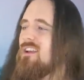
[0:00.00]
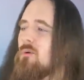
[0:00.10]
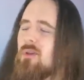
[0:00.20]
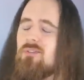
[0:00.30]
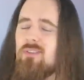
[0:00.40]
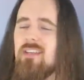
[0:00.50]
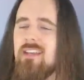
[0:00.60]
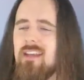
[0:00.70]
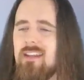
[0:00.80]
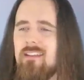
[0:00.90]
we see
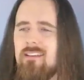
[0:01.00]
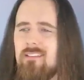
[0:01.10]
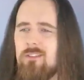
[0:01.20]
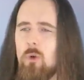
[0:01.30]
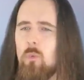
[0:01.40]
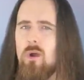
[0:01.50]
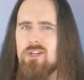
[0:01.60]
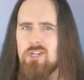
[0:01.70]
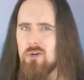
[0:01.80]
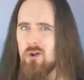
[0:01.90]
in The
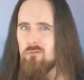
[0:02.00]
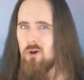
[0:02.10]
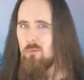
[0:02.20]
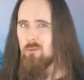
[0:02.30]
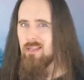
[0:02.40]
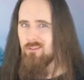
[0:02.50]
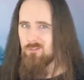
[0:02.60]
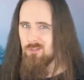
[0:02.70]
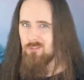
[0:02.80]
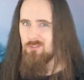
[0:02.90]
Witcher of all
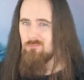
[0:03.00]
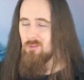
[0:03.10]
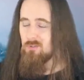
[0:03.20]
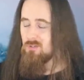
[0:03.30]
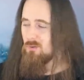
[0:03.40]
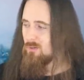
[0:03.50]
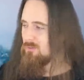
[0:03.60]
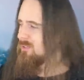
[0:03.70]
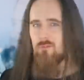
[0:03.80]
places, this series.